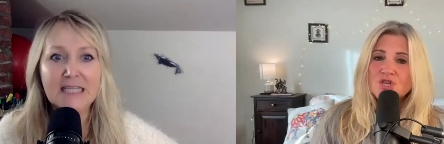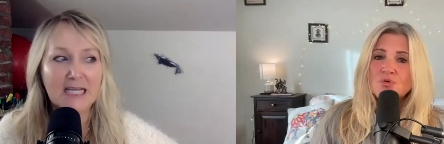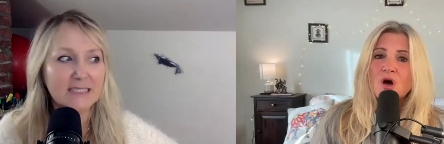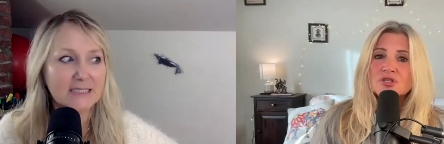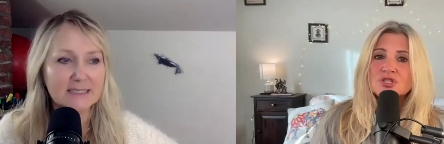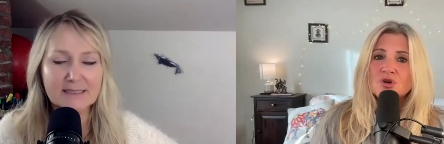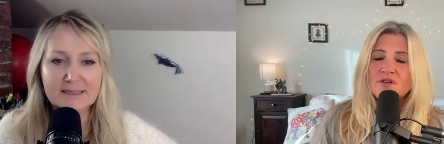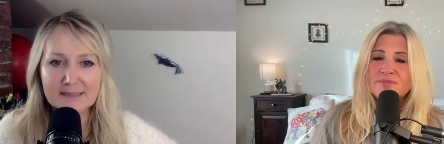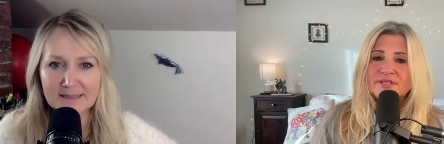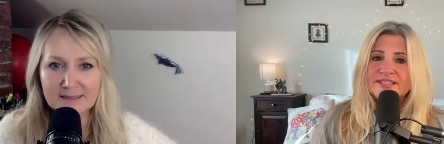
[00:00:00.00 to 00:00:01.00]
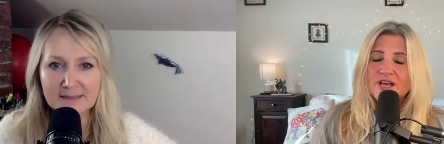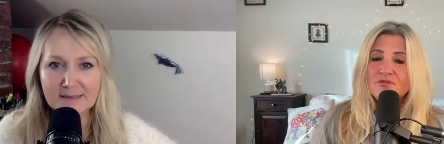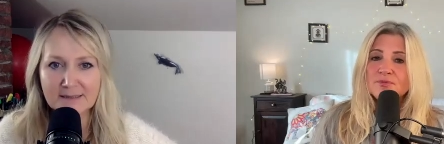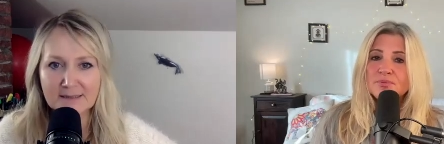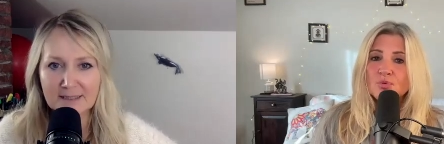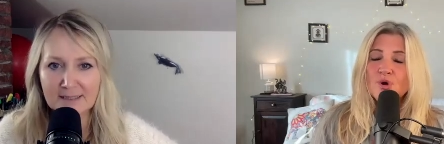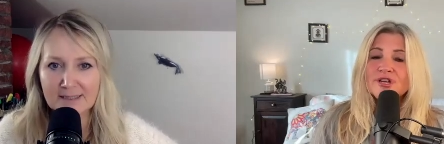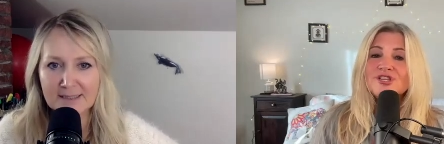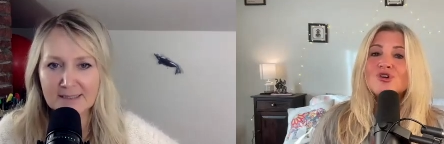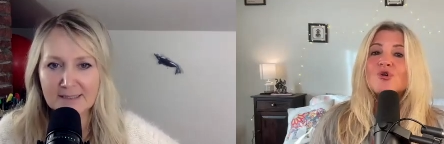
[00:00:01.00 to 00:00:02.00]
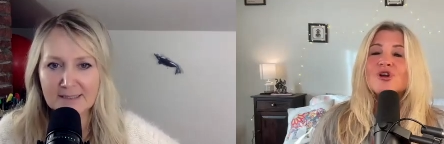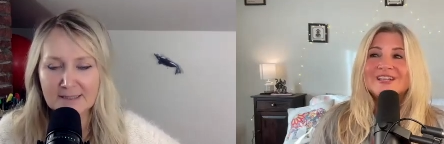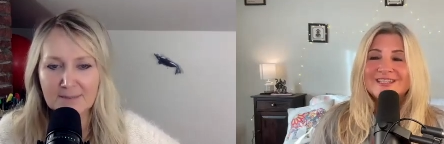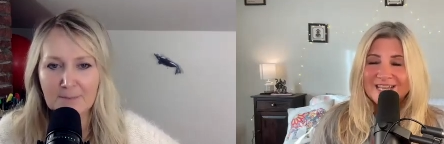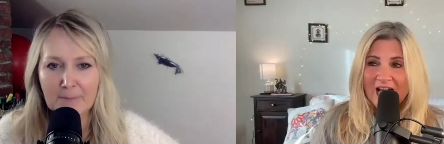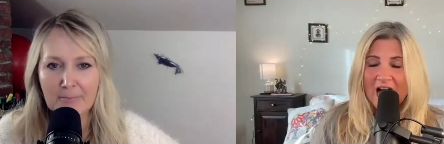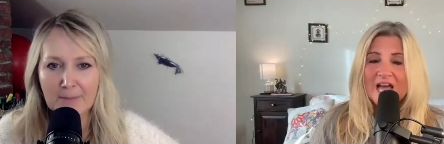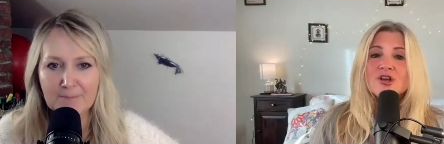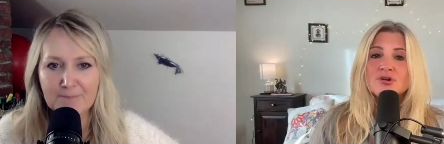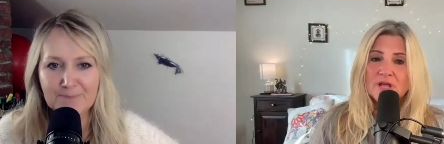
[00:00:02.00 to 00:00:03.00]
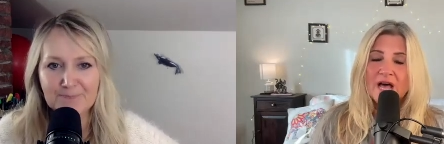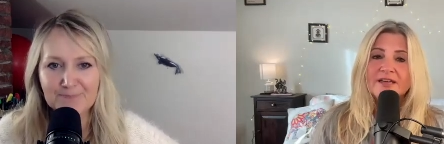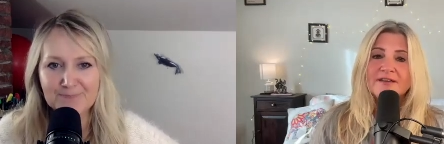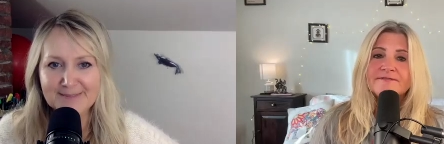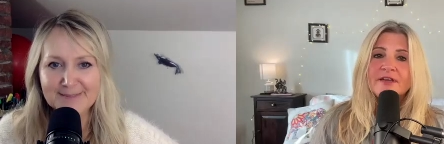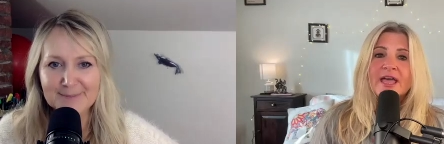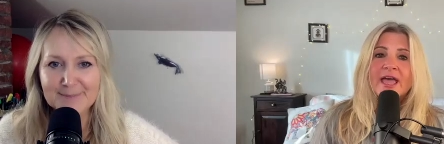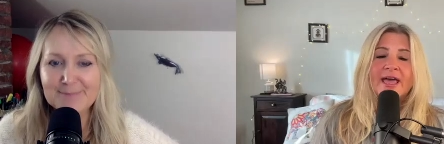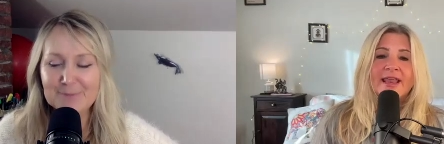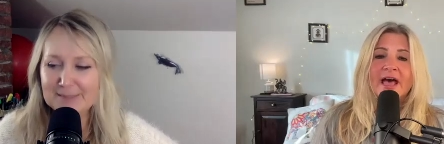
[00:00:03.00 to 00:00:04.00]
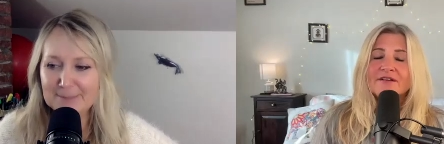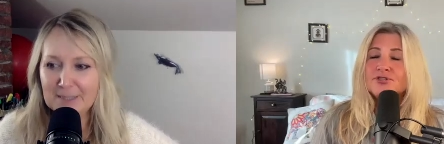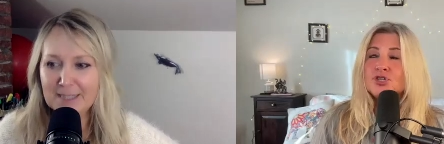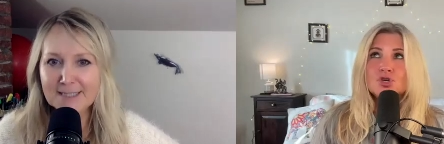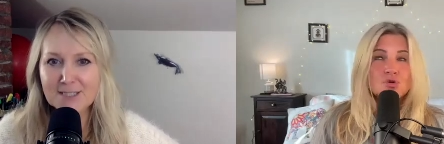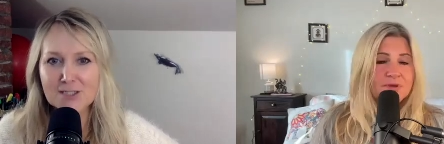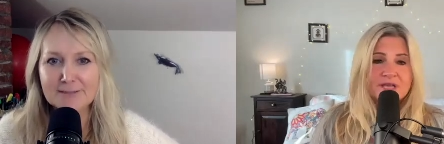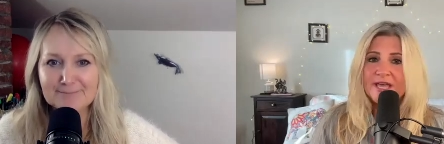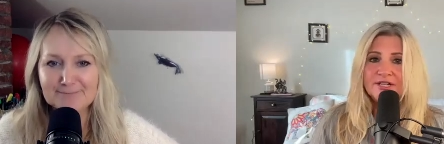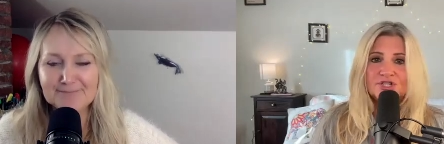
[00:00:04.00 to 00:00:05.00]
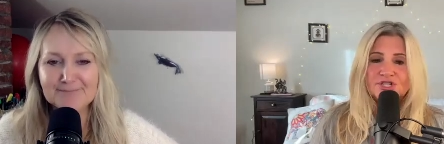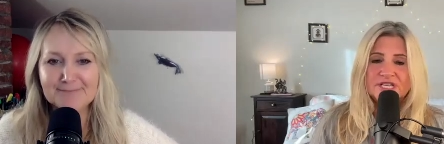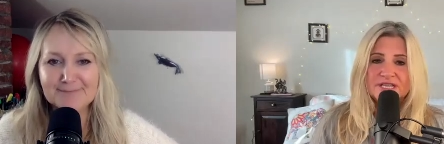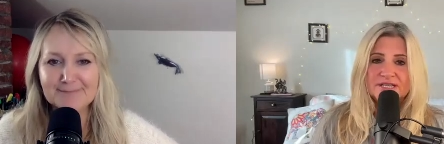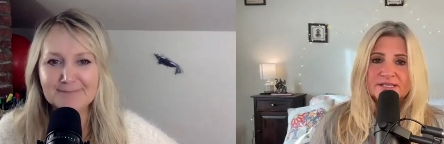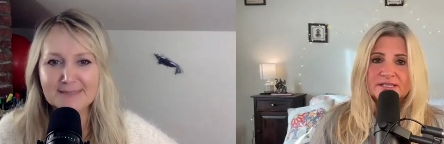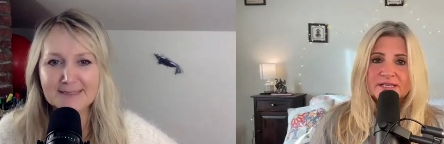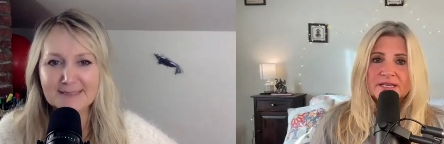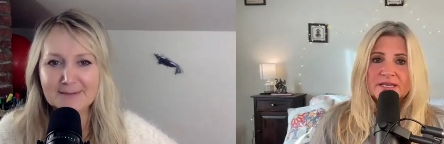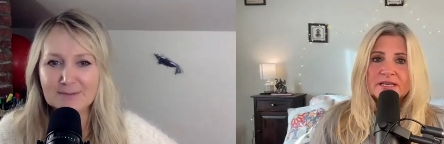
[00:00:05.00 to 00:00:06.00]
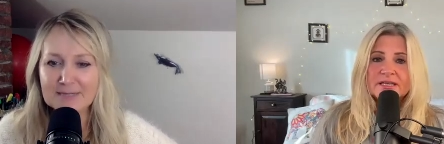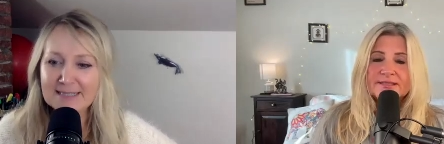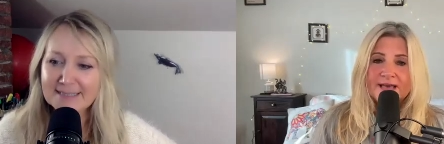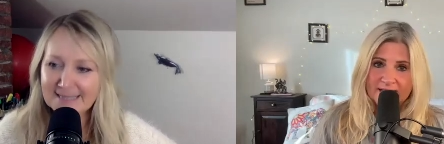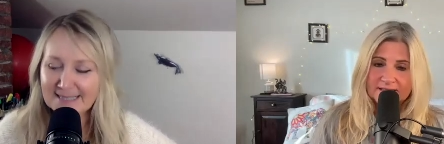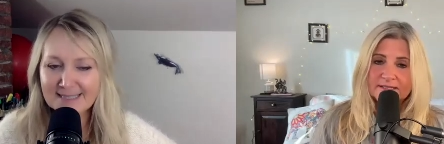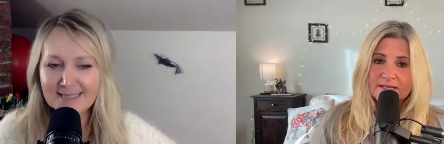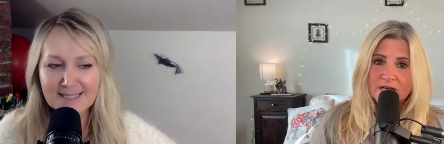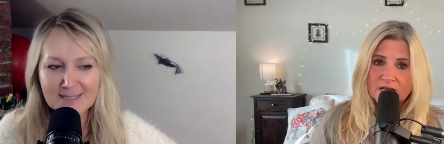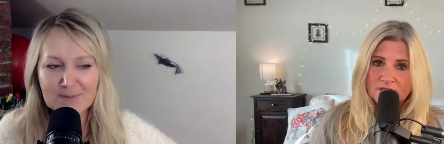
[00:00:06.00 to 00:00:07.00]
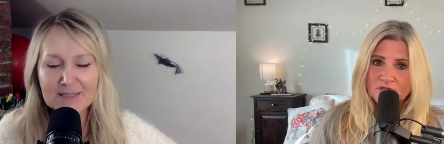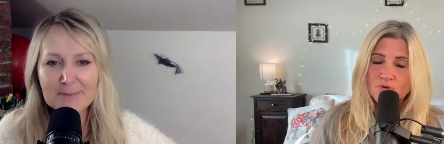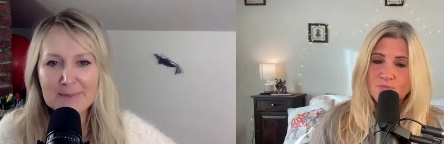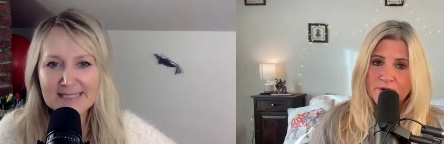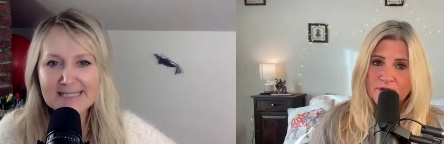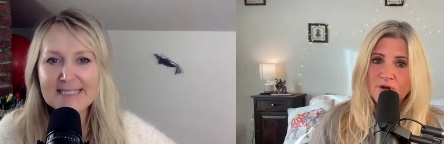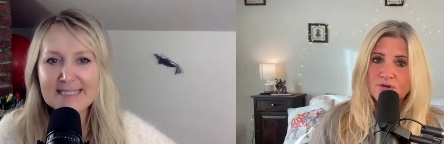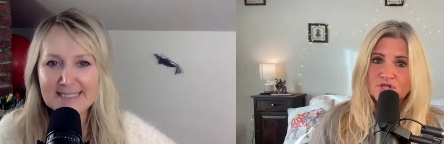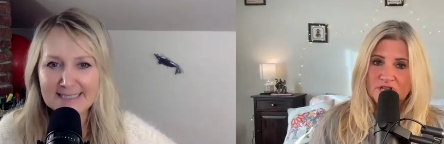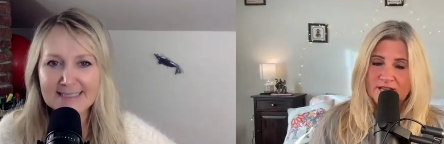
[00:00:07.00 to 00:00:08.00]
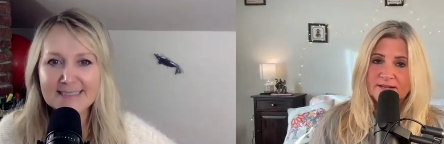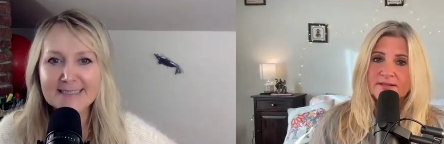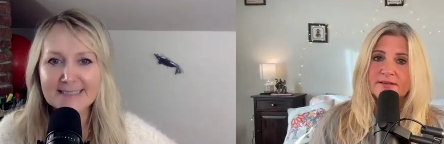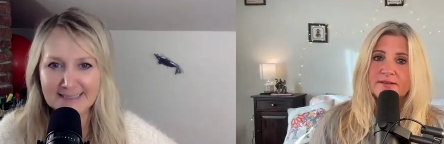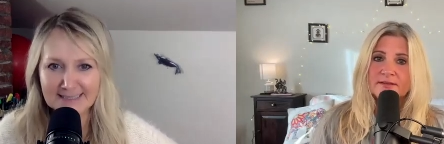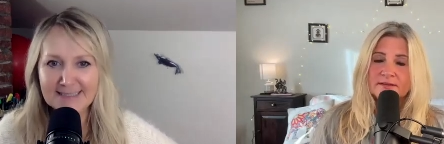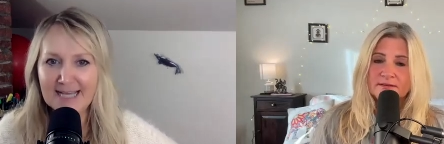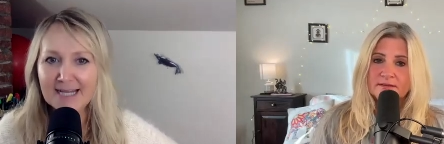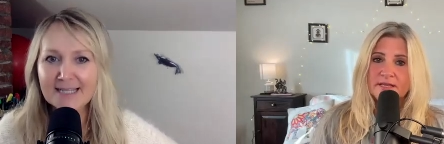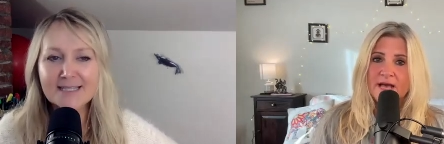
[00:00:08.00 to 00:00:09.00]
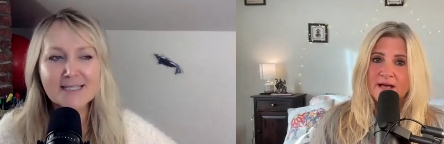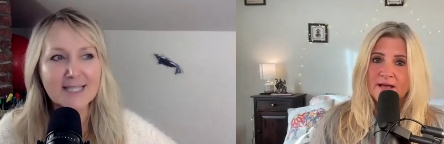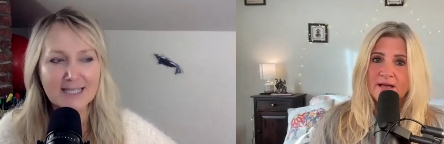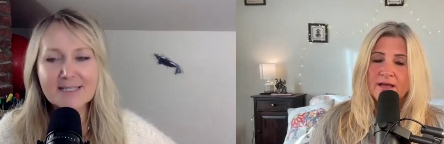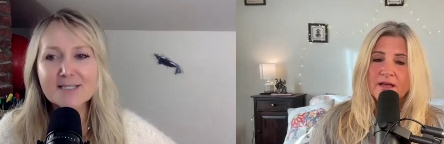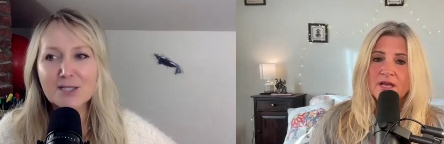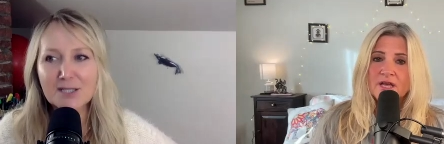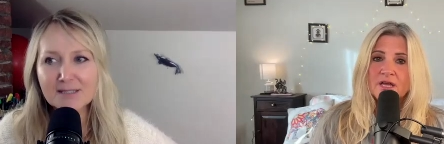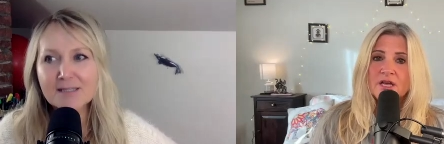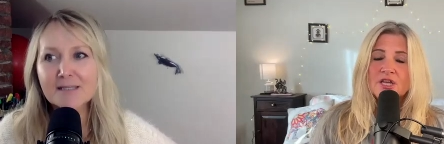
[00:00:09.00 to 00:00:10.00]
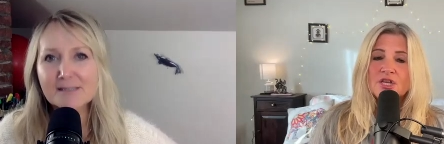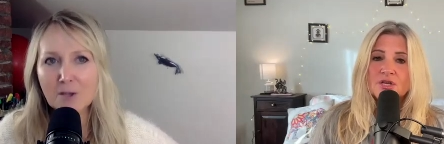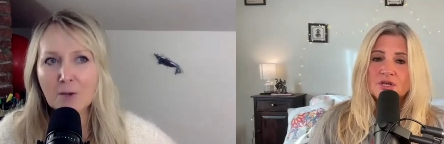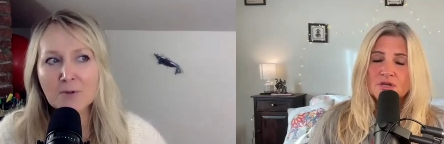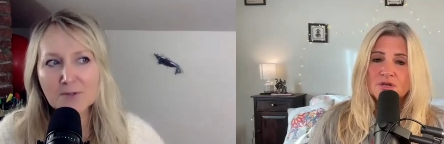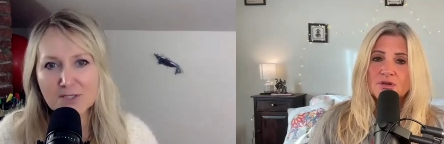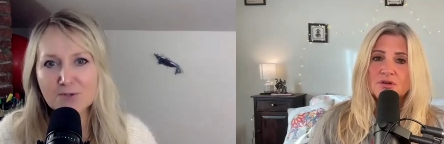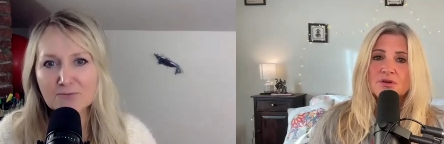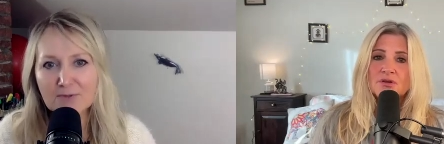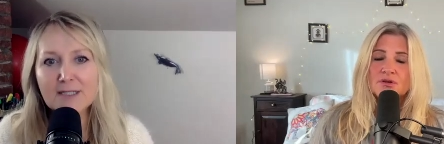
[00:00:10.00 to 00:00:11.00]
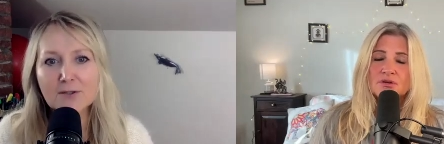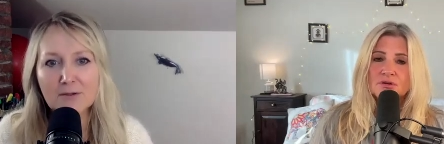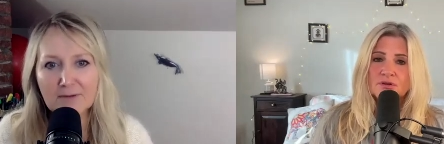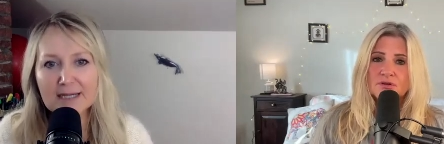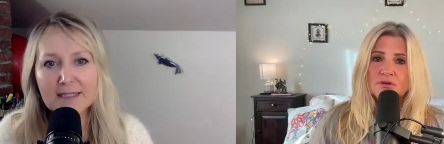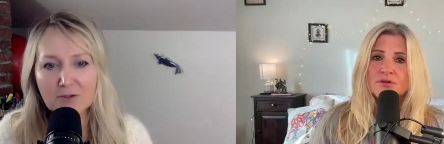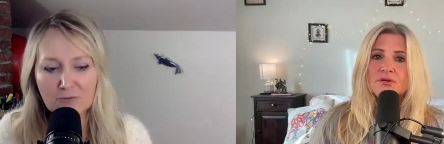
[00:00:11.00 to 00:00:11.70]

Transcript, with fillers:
Speaker 1: yes. also have been self-employed your entire life and Pretty have much. two PhDs.
Speaker 2: Well, that's yeah, superhero busy. shit. Yeah, yeah. It's, it's, it's it's almost surreal, right? You